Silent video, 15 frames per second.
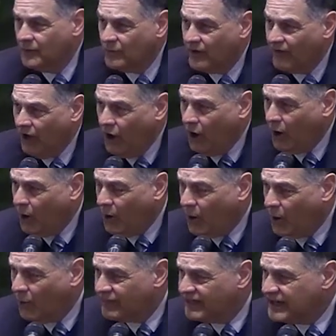with
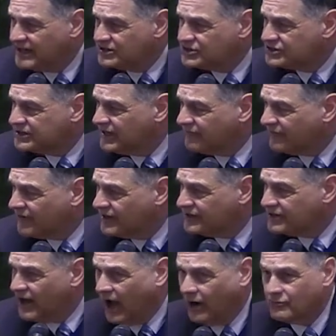all these
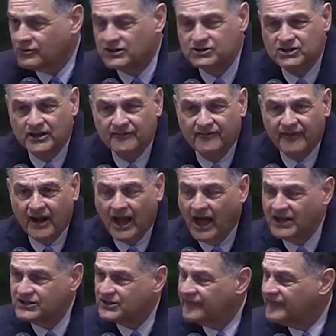different doctrines and
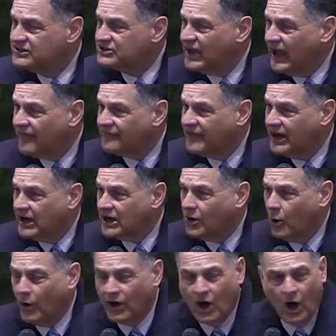philosophies out there
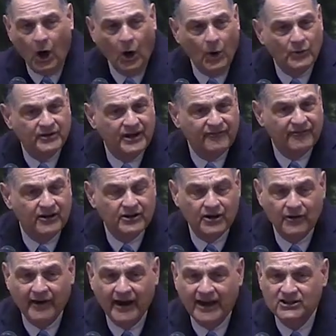going all different
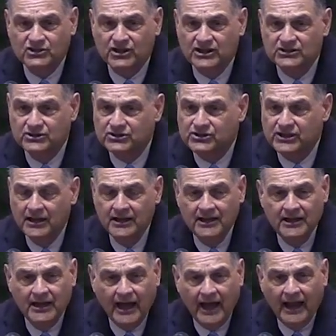directions.
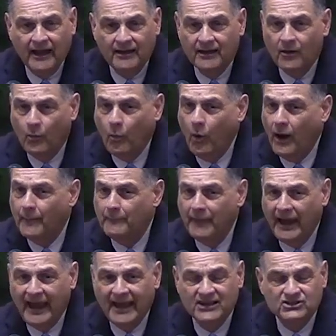And what
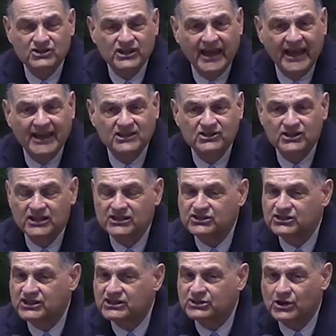man says is
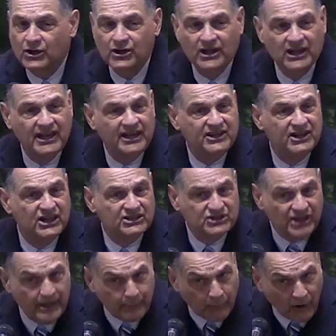just going to lead to
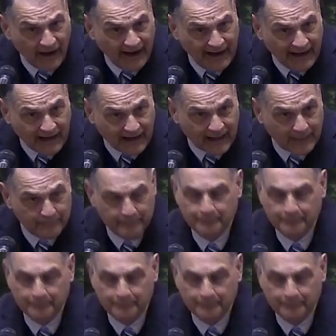shipwreck.